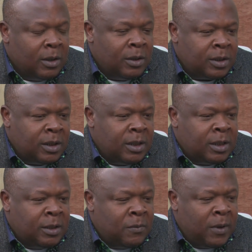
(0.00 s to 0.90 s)
You see,
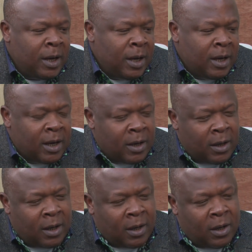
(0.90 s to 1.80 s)
the way
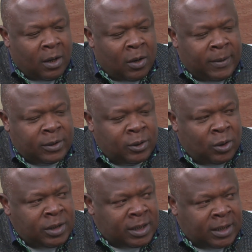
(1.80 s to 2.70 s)

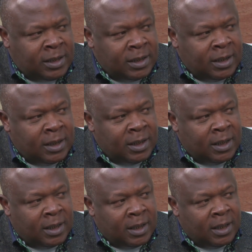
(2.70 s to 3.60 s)
Obasanjo did,
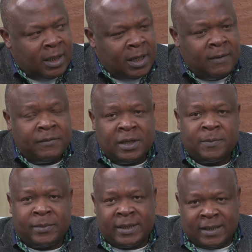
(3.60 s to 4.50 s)
if this
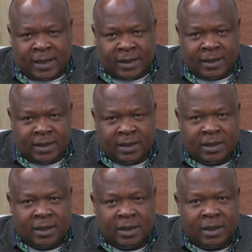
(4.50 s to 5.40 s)
president
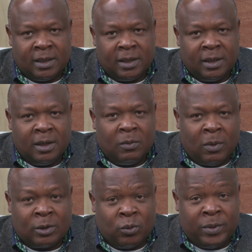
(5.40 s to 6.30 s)

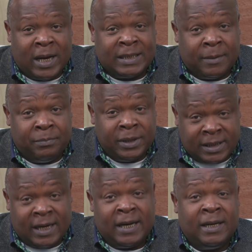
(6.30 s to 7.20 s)
were to be as
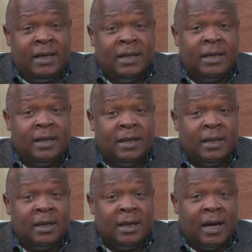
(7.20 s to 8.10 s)
arbitrary
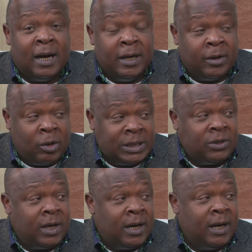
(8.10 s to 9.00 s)
and
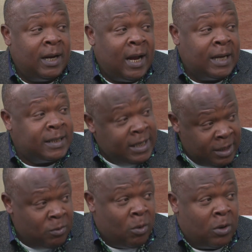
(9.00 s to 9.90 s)
irrational as he
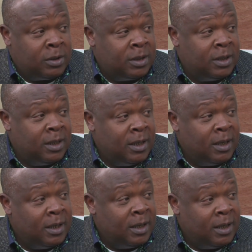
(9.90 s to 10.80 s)
was,
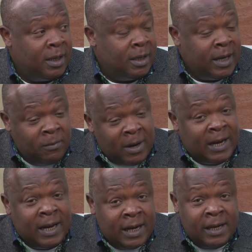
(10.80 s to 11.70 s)
then we are
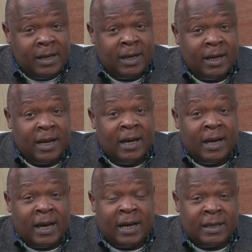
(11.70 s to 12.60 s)
laying a
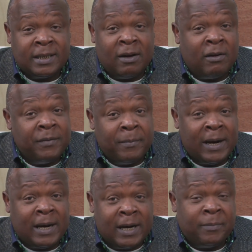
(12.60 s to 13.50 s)
legacy of a
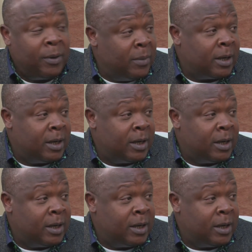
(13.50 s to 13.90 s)
banana republic.